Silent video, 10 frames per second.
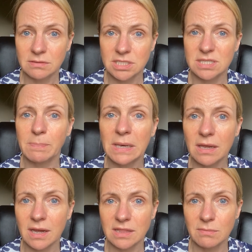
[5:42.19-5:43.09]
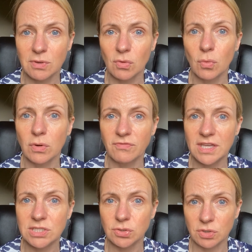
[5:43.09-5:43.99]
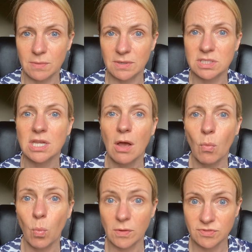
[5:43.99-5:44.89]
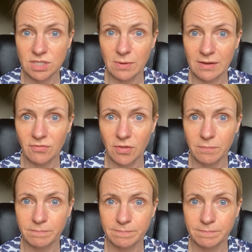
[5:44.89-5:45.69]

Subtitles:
to supply them with all of these documents once you have them.